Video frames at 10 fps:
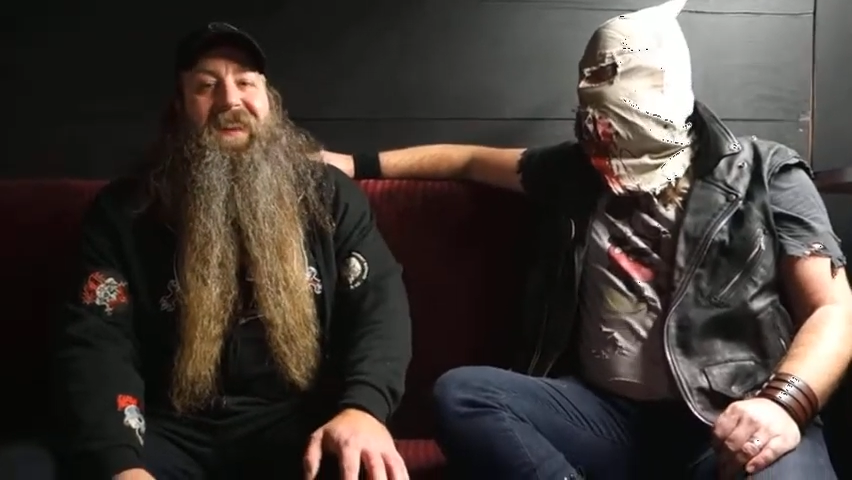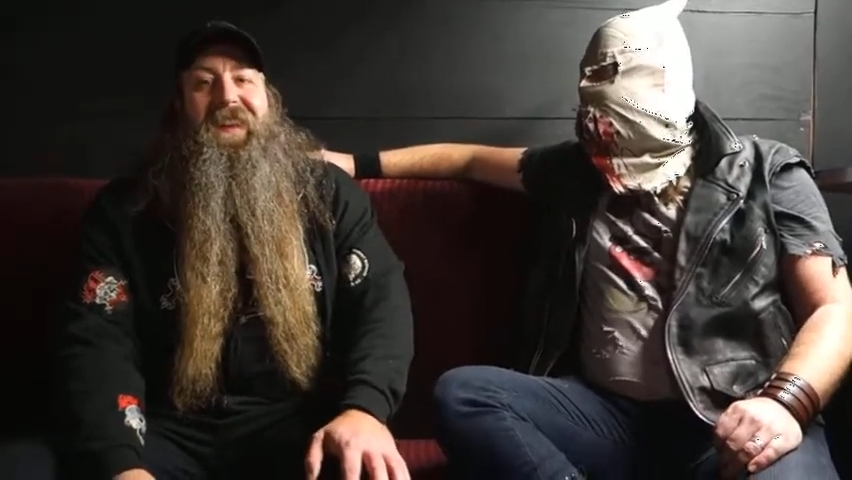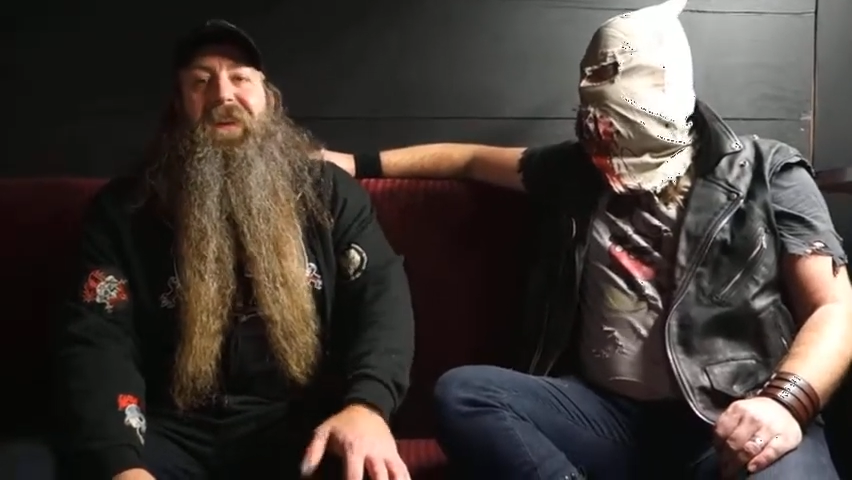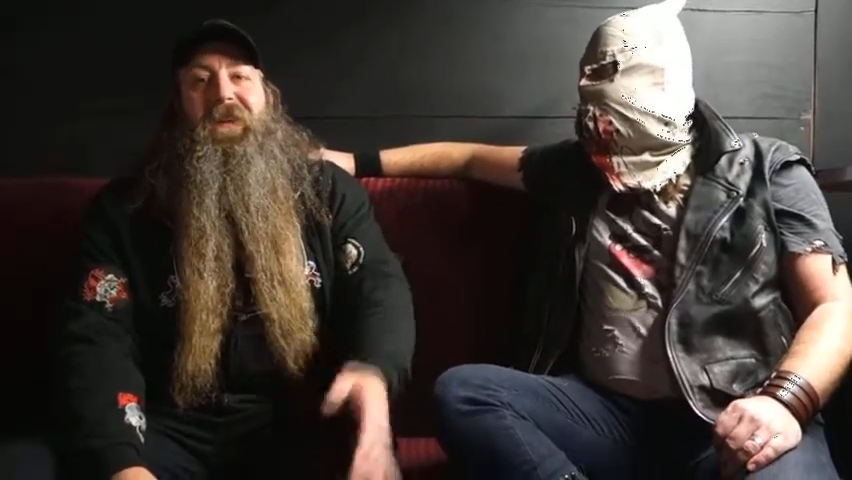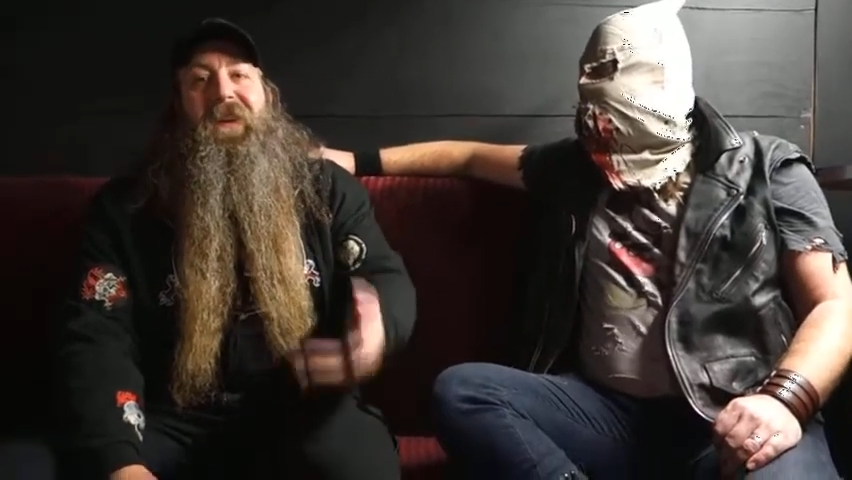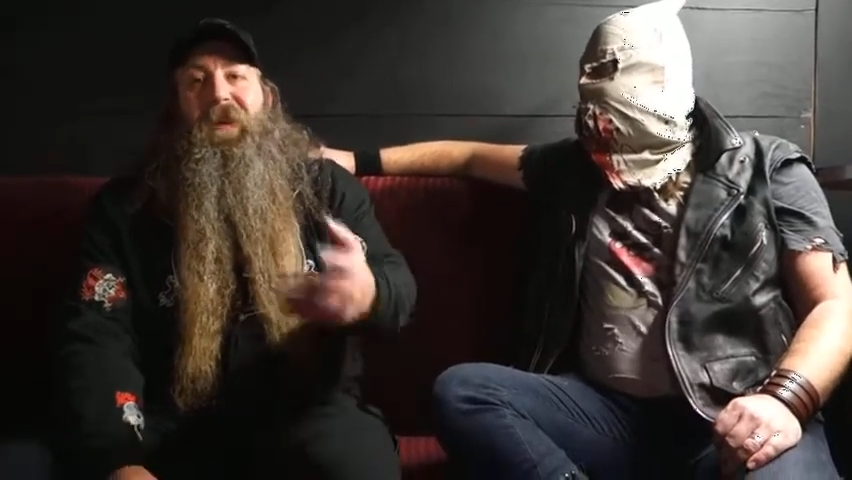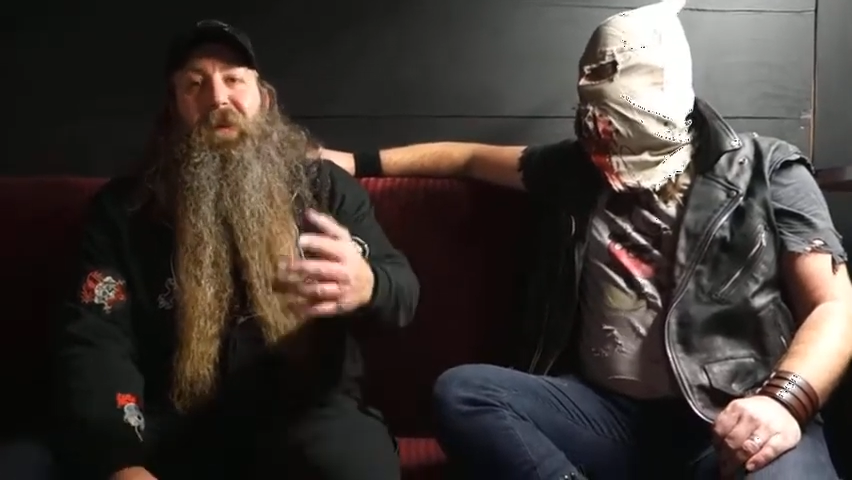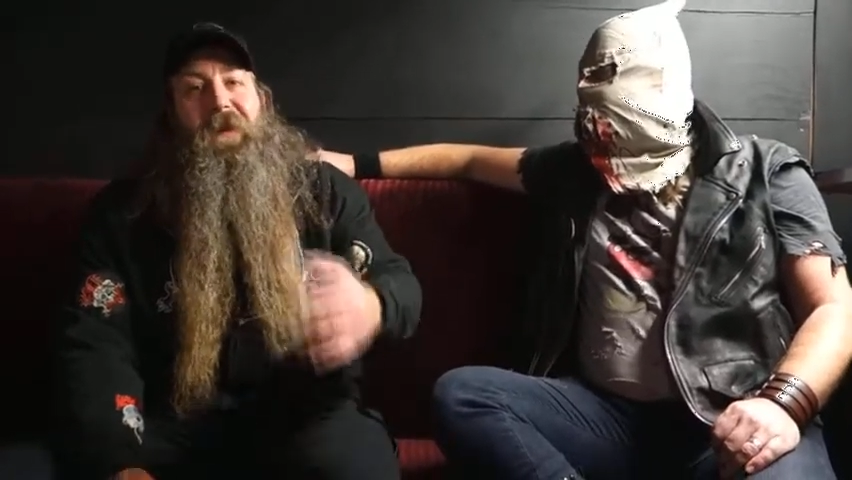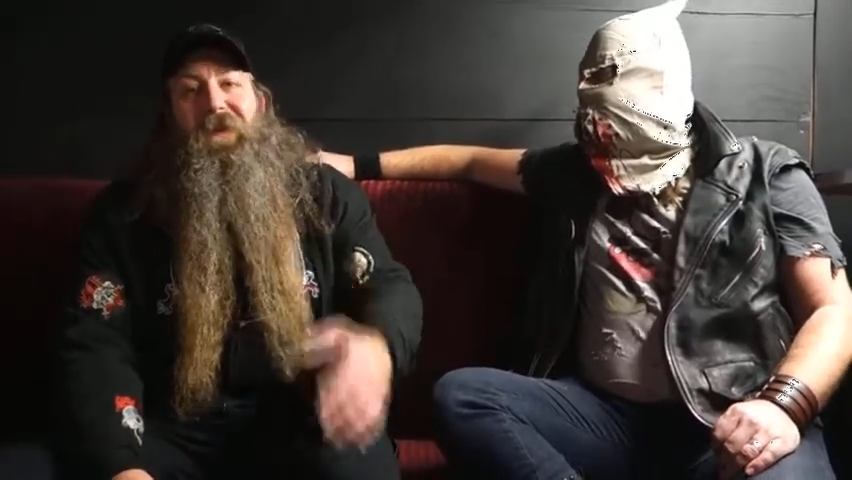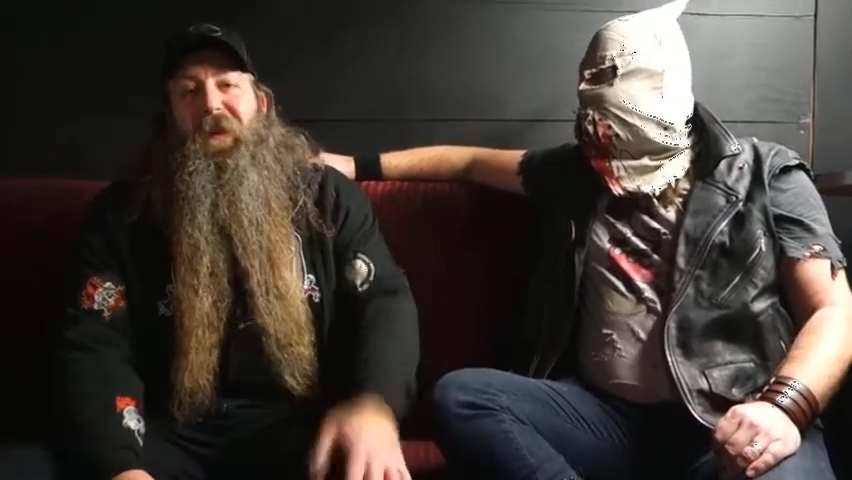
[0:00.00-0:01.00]
if you're going to
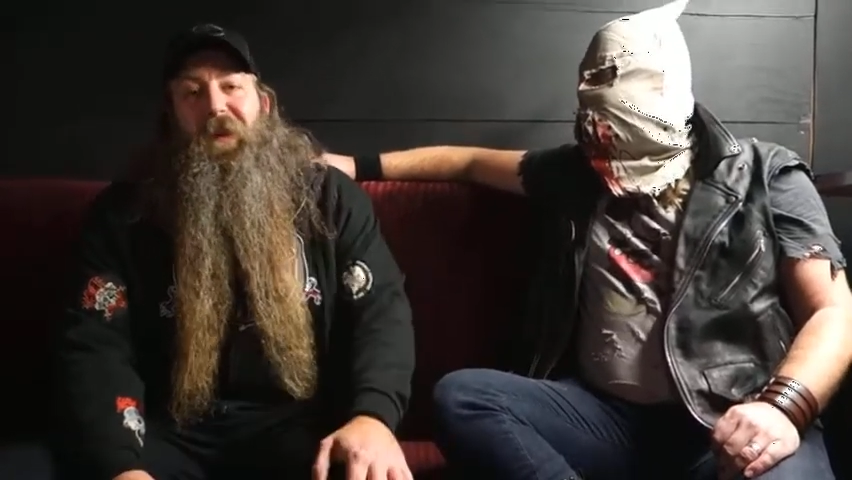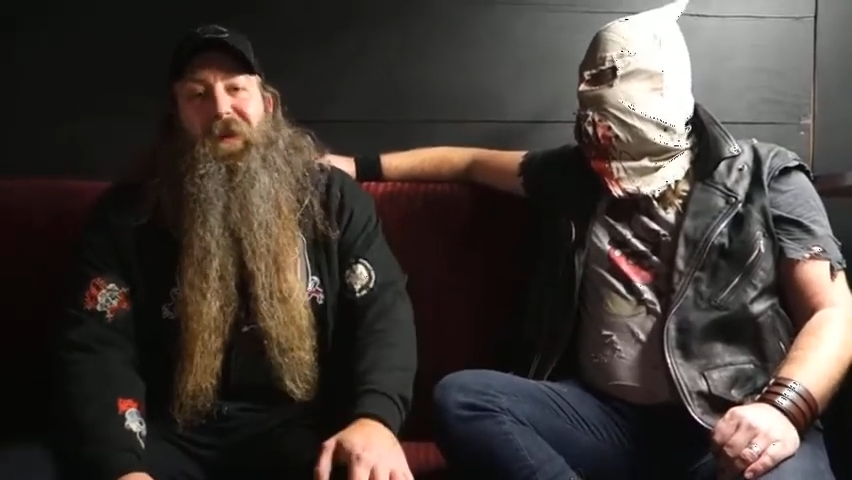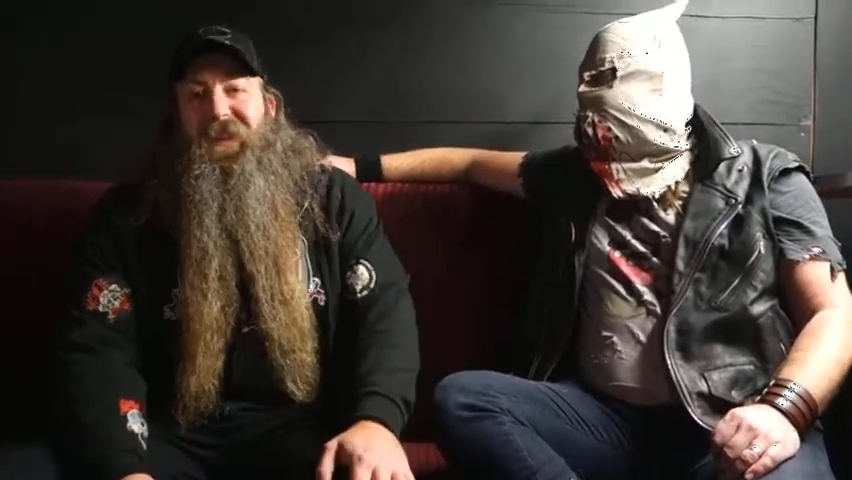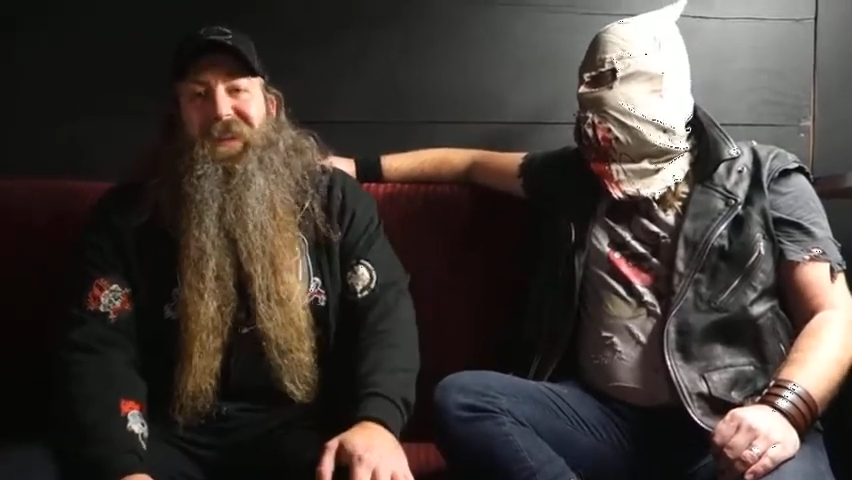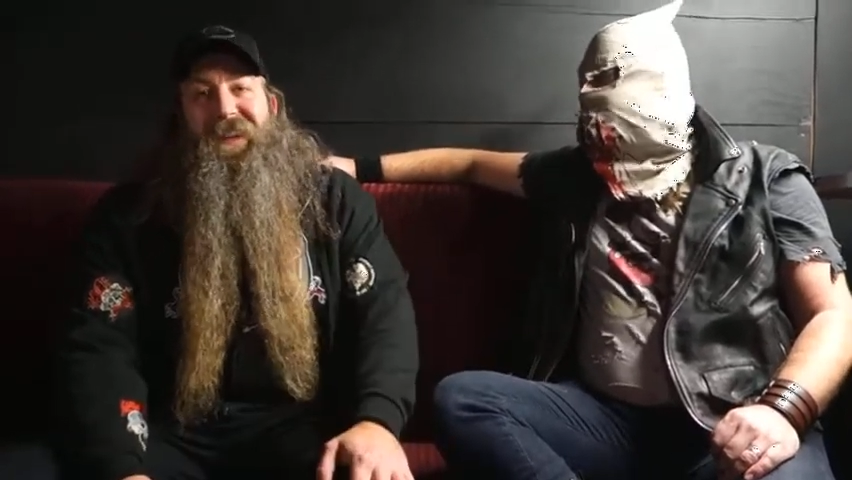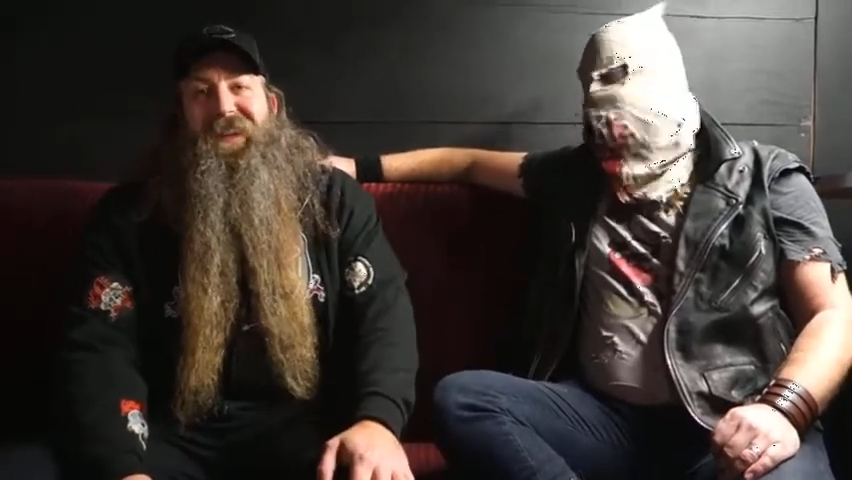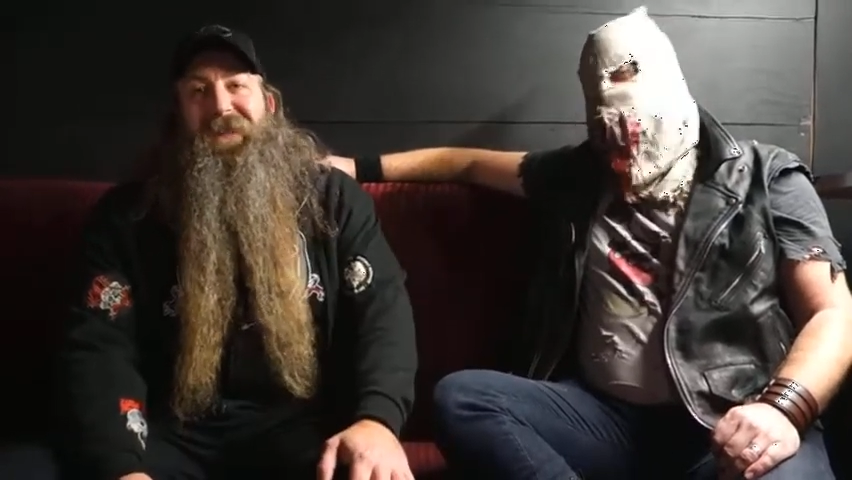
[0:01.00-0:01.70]
work photos, you